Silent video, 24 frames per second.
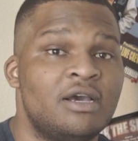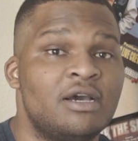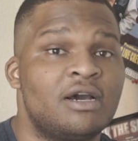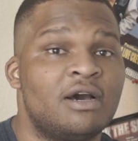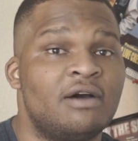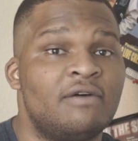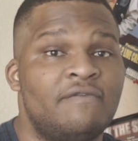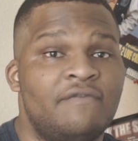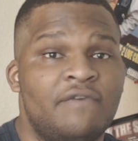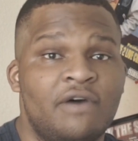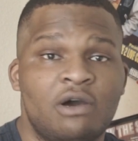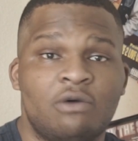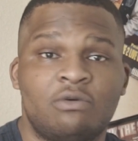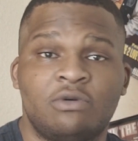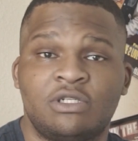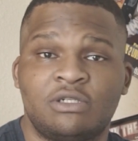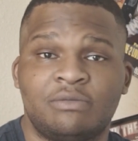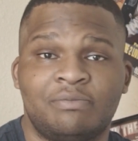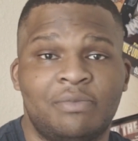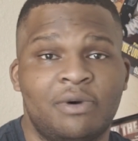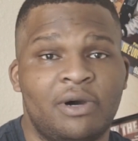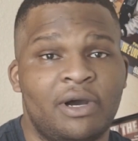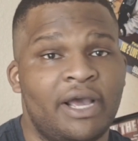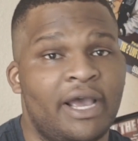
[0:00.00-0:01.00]
Come fuck with
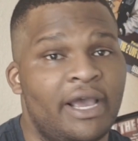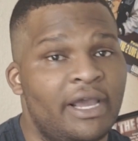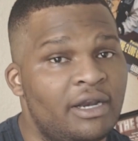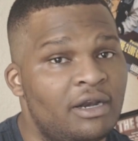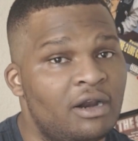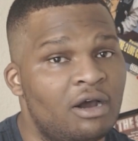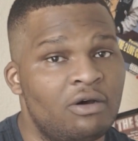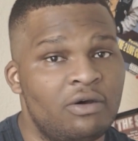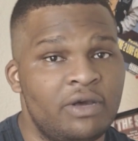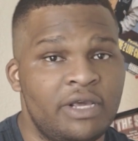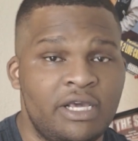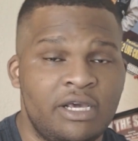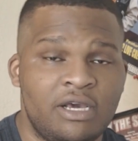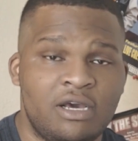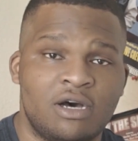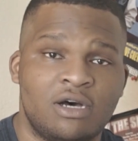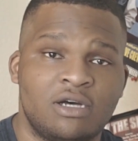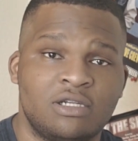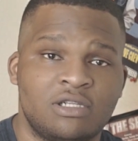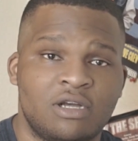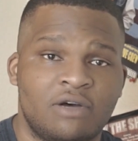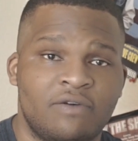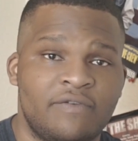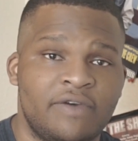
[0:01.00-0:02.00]
your boy. Ain't no
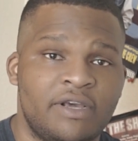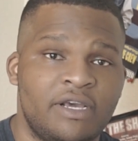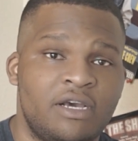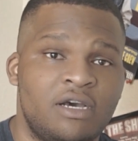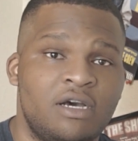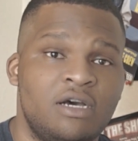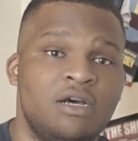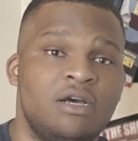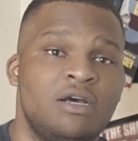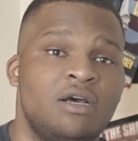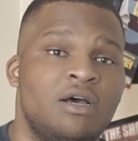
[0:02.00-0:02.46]
egos over here.